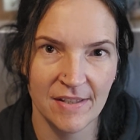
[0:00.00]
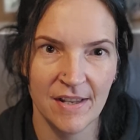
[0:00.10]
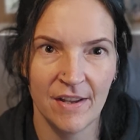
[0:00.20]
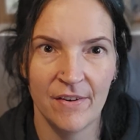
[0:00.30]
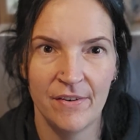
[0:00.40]

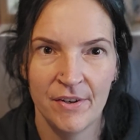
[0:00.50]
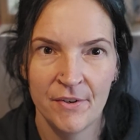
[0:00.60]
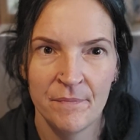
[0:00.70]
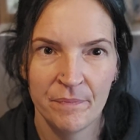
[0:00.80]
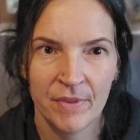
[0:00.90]
So
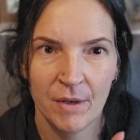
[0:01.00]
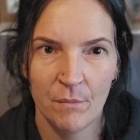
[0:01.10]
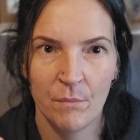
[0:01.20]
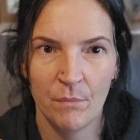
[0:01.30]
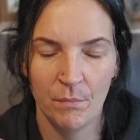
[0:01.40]

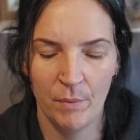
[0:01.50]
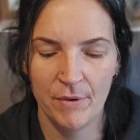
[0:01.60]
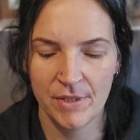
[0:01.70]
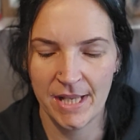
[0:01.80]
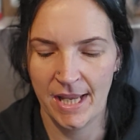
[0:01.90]

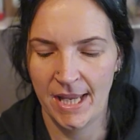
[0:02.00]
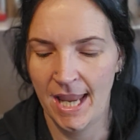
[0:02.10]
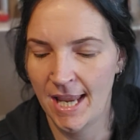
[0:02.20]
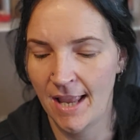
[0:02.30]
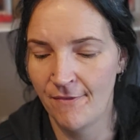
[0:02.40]
we'll see.
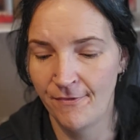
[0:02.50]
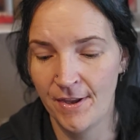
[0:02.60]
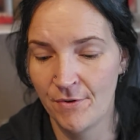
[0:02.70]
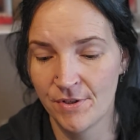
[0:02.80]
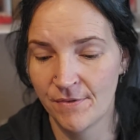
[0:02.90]
It
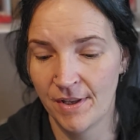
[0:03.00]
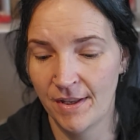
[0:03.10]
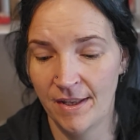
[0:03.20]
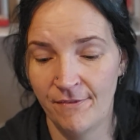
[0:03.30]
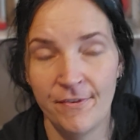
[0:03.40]

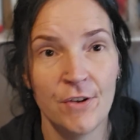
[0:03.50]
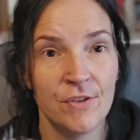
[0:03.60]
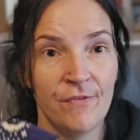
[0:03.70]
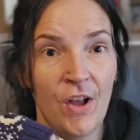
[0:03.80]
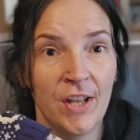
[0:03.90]
feels
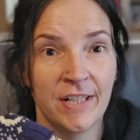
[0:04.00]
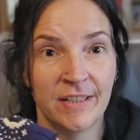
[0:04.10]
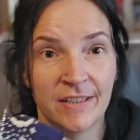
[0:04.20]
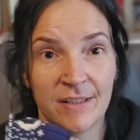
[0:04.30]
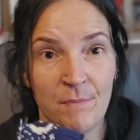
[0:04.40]
fine
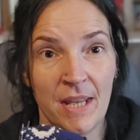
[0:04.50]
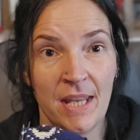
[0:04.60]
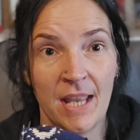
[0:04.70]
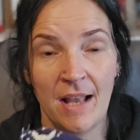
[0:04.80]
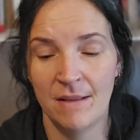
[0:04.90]
to
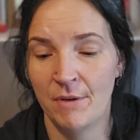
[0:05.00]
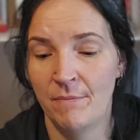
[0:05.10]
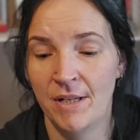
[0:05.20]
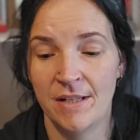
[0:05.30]
me at the moment.